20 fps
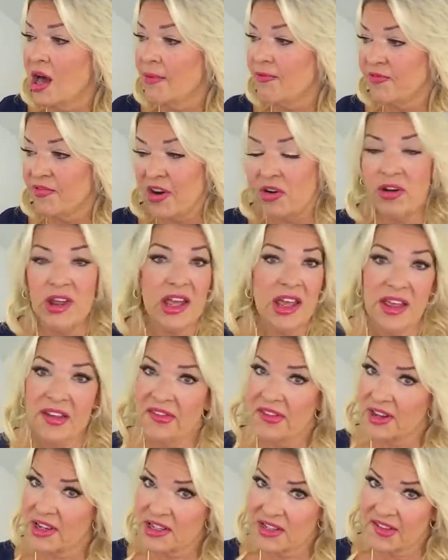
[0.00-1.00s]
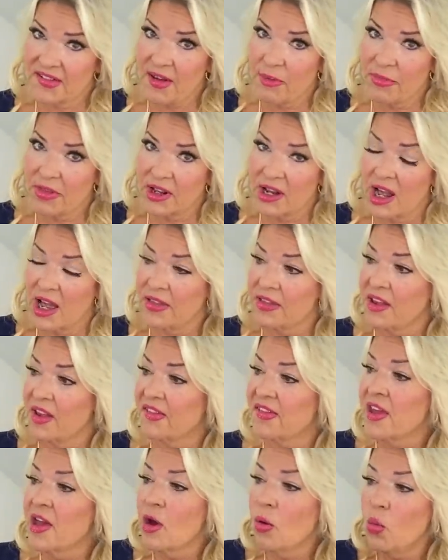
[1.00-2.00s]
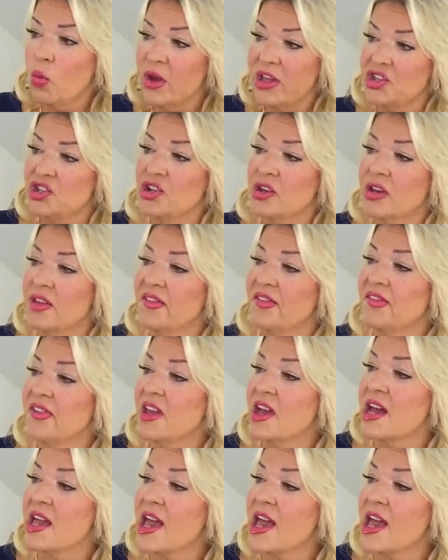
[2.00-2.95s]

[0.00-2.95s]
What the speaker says: very easily to something like this, which you can see I